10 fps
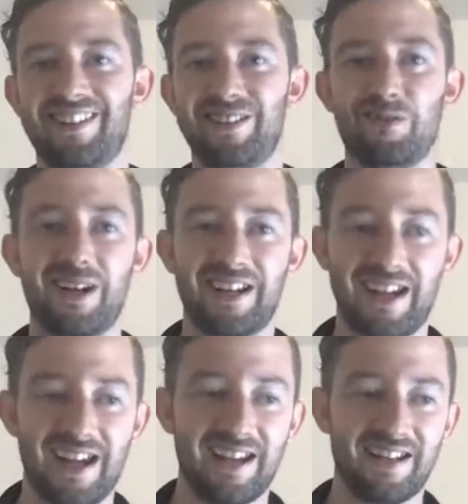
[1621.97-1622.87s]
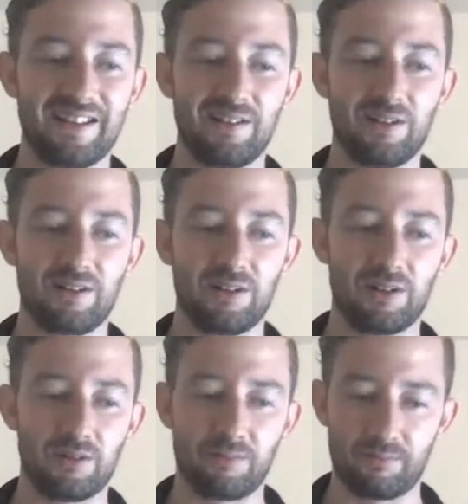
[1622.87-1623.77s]
You're winning, and
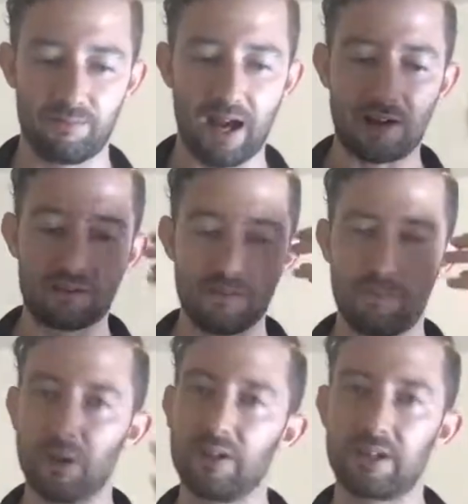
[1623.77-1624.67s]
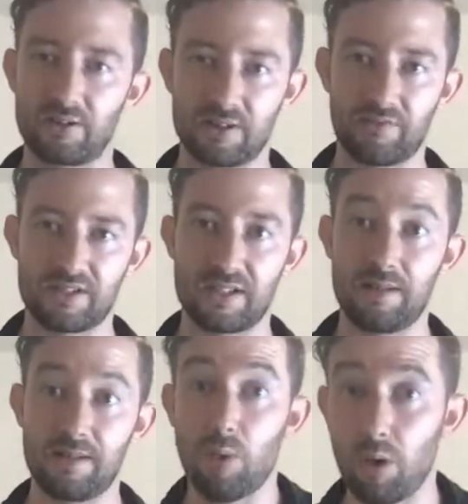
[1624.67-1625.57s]
you're actually building your
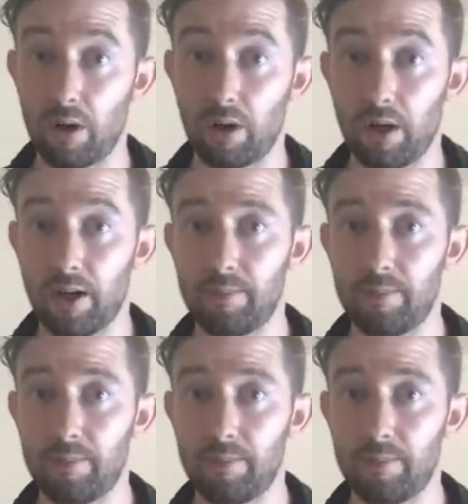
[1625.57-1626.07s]
self-esteem more,